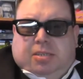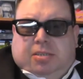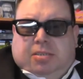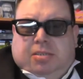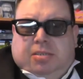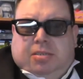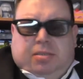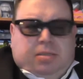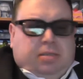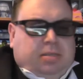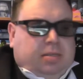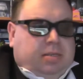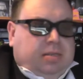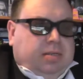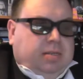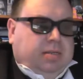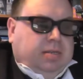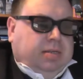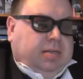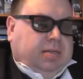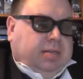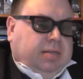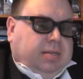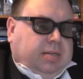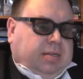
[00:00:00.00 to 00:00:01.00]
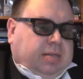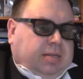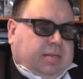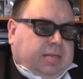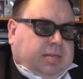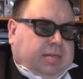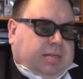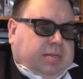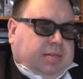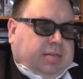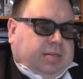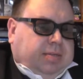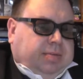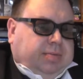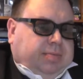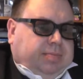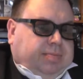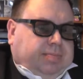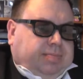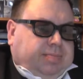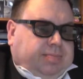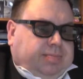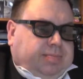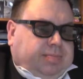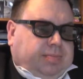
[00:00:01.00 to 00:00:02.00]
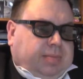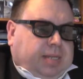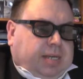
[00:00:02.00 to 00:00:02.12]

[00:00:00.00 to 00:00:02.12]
And I found you.